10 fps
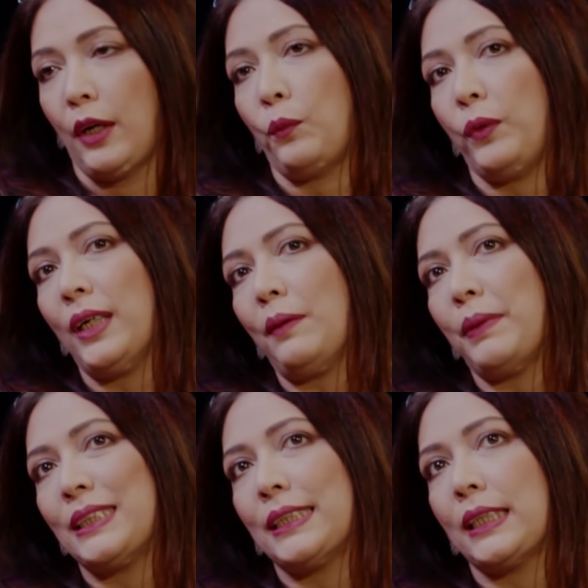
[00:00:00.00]
We are
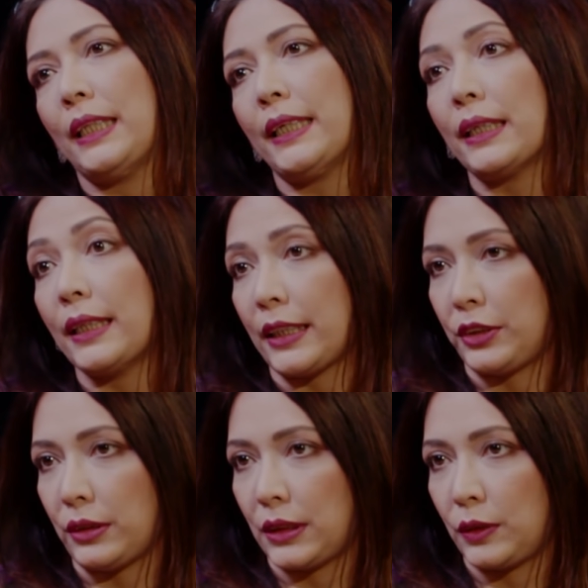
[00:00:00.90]
basically
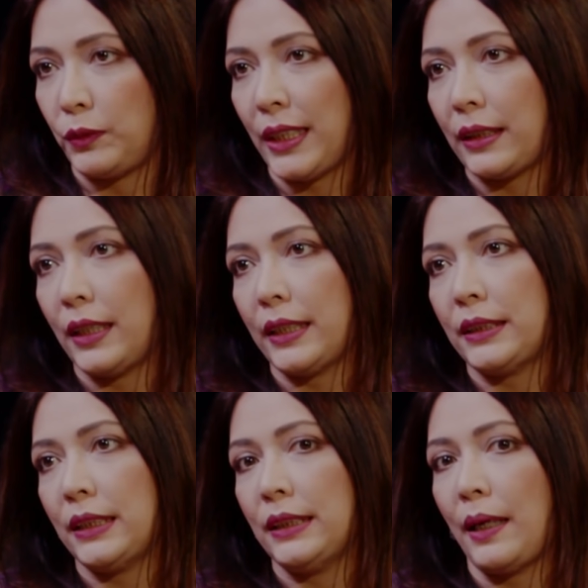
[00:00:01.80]
connectors. We are
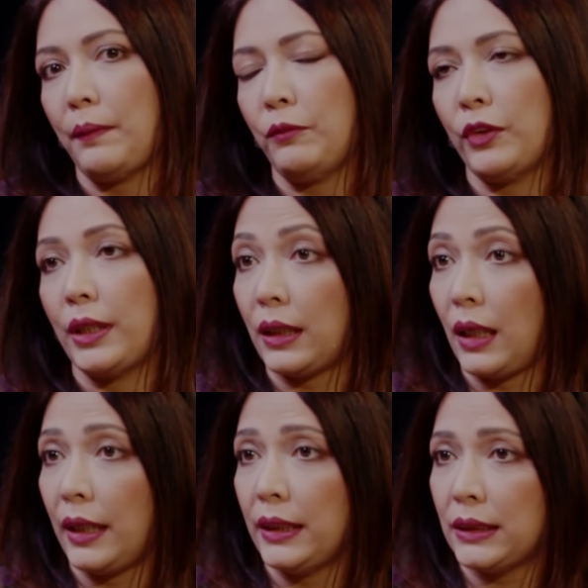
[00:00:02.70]
connecting them with the
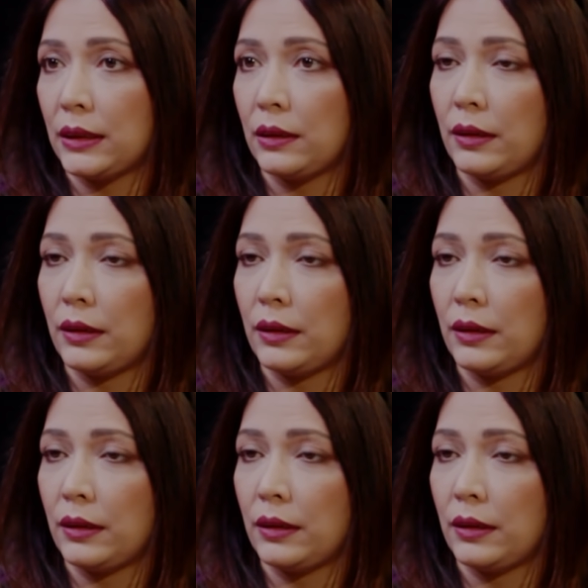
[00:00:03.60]
clients.